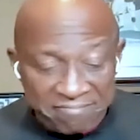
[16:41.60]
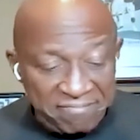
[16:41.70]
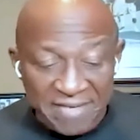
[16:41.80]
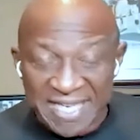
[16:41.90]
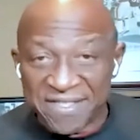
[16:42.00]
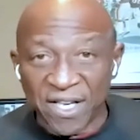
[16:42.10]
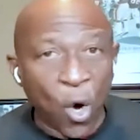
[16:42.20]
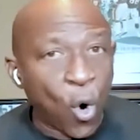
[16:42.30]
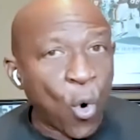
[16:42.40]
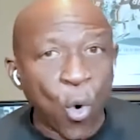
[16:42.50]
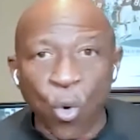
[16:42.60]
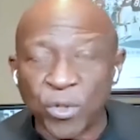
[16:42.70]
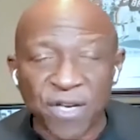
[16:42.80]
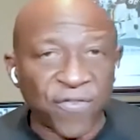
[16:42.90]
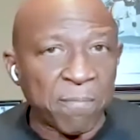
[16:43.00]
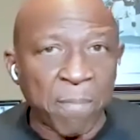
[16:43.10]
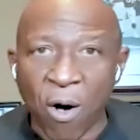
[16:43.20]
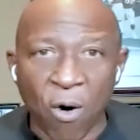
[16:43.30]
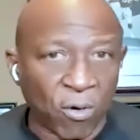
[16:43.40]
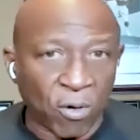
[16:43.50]
he's a whole different
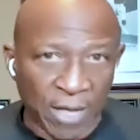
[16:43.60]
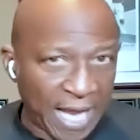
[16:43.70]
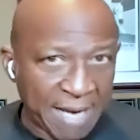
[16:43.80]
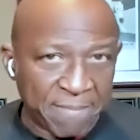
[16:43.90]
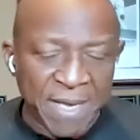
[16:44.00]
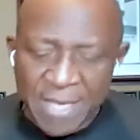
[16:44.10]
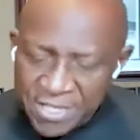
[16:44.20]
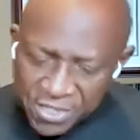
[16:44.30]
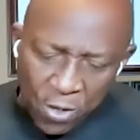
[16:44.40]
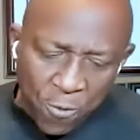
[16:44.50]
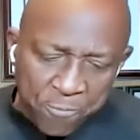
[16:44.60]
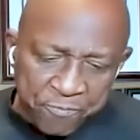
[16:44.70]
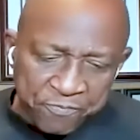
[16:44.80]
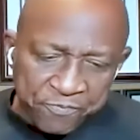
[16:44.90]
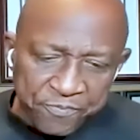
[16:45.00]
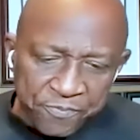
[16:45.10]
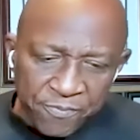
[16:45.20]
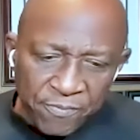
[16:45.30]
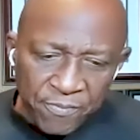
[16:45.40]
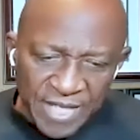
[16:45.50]
ball game. So,
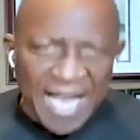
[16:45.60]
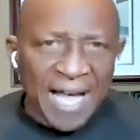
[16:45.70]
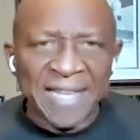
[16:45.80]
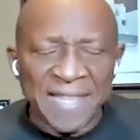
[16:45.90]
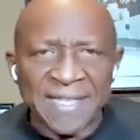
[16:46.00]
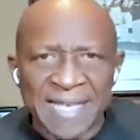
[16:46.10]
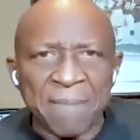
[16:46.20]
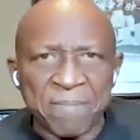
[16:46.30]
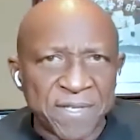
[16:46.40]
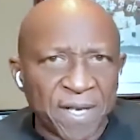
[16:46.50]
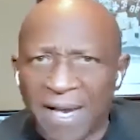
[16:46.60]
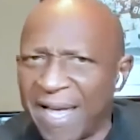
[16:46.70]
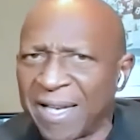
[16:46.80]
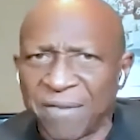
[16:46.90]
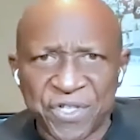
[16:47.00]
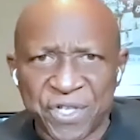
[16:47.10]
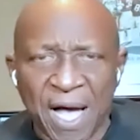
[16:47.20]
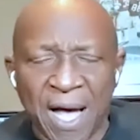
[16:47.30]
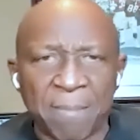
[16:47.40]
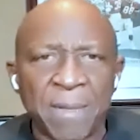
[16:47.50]
yeah, I think Tampa's done a hell of a
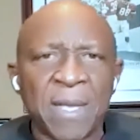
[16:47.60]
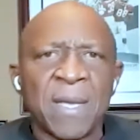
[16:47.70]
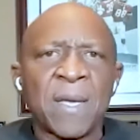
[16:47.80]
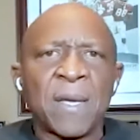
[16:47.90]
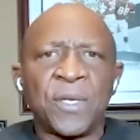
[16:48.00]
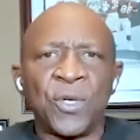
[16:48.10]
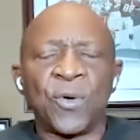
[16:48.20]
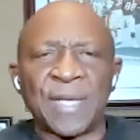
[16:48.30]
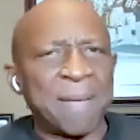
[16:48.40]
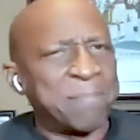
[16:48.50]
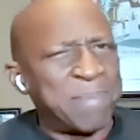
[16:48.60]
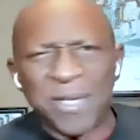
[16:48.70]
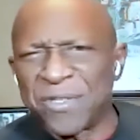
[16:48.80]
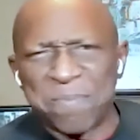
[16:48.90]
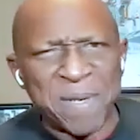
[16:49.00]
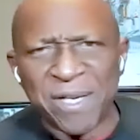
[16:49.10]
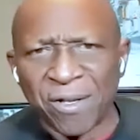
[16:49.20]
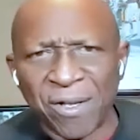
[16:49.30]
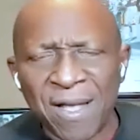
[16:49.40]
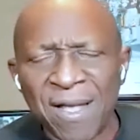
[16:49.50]
job doing that. Bill's
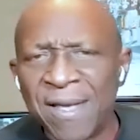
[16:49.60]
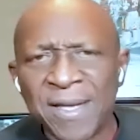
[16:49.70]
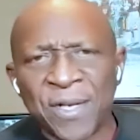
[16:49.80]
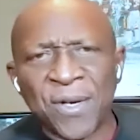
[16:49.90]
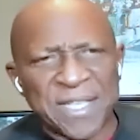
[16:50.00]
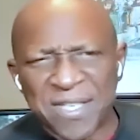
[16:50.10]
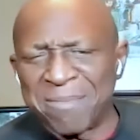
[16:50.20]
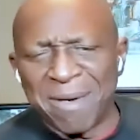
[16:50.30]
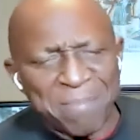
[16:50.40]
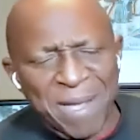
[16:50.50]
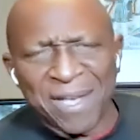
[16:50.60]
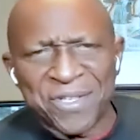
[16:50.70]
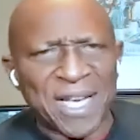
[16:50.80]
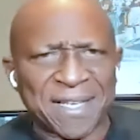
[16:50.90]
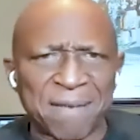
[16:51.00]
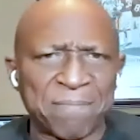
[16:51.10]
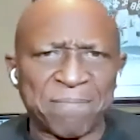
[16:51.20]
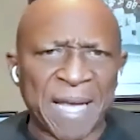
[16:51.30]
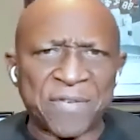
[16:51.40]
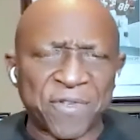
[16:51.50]
Bill. They talking about Belichick, that
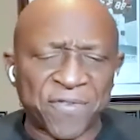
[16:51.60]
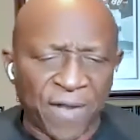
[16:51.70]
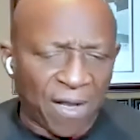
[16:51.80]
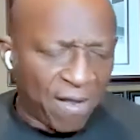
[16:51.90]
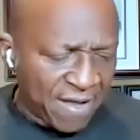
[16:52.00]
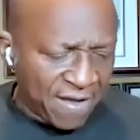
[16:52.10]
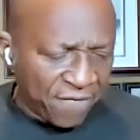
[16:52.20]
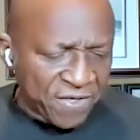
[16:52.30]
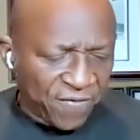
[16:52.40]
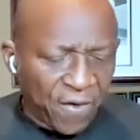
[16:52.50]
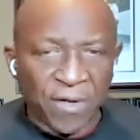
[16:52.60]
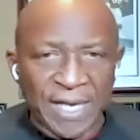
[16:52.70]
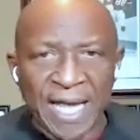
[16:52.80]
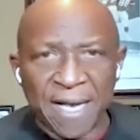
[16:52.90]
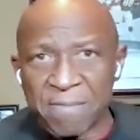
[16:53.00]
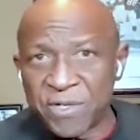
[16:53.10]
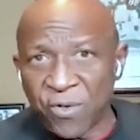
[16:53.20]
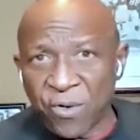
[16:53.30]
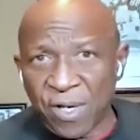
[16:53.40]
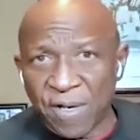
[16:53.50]
Patriots fell off. First of all, he had a
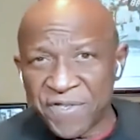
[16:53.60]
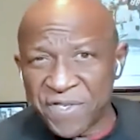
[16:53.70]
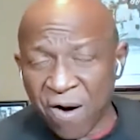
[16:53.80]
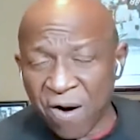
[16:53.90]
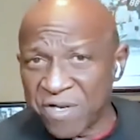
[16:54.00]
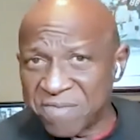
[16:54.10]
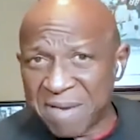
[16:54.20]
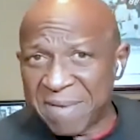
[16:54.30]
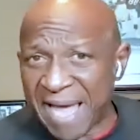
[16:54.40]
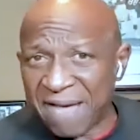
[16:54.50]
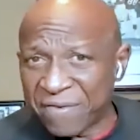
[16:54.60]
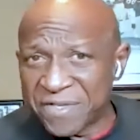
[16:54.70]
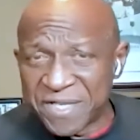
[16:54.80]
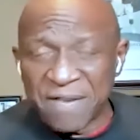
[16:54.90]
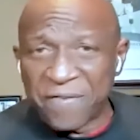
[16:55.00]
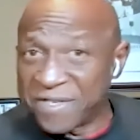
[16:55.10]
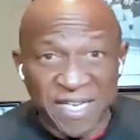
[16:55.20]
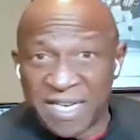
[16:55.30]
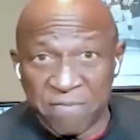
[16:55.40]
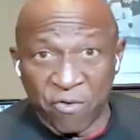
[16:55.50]
majority of starters, maybe half of his defense
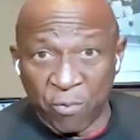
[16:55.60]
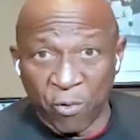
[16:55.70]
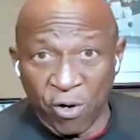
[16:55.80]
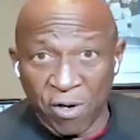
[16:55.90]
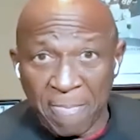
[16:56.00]
didn't even report.